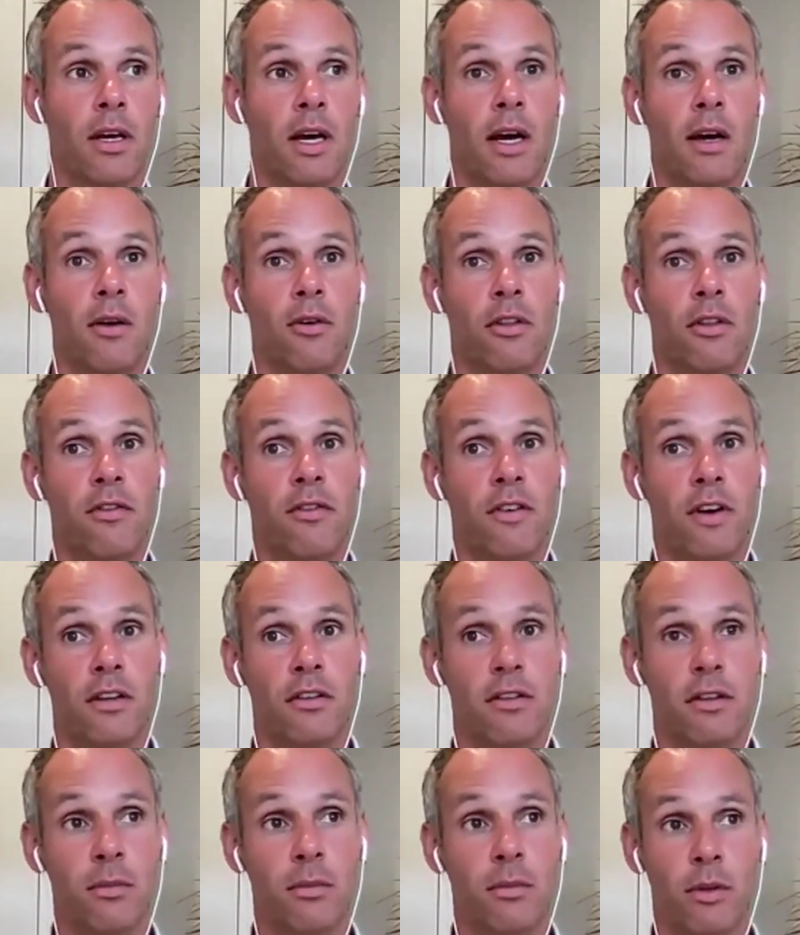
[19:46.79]
how the
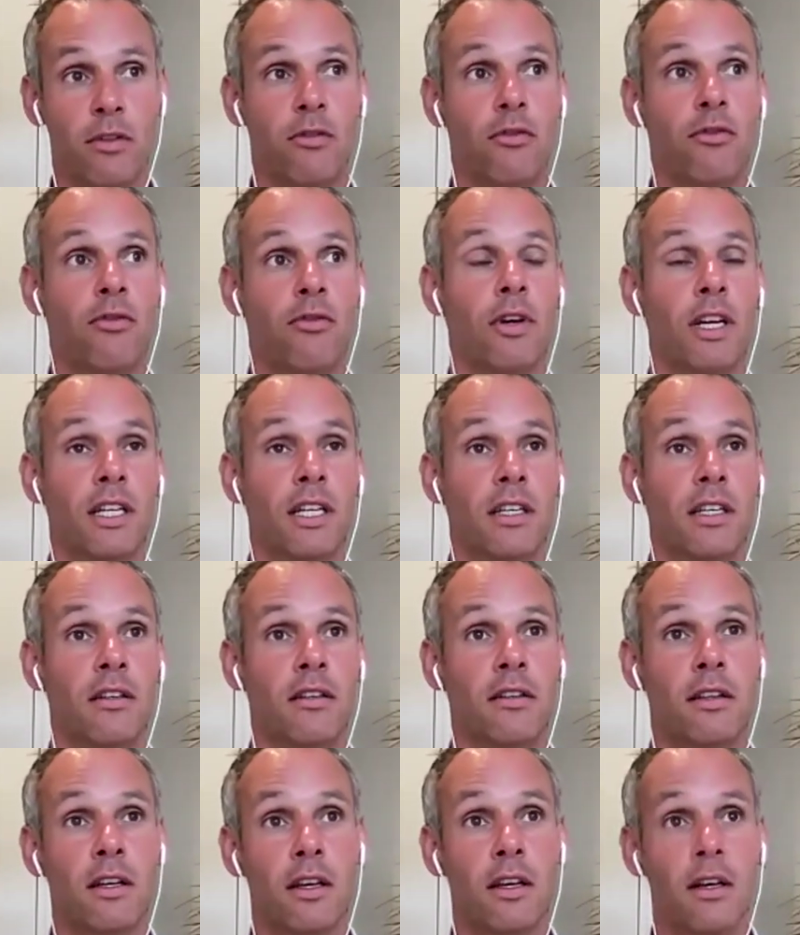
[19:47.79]
device has been
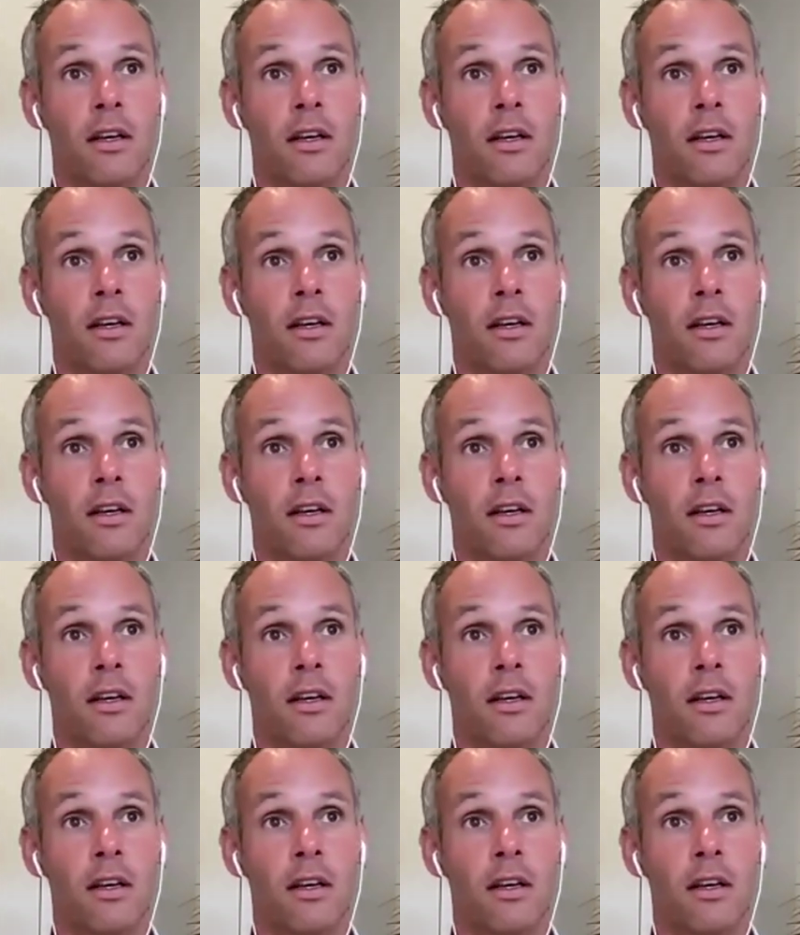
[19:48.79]
trained,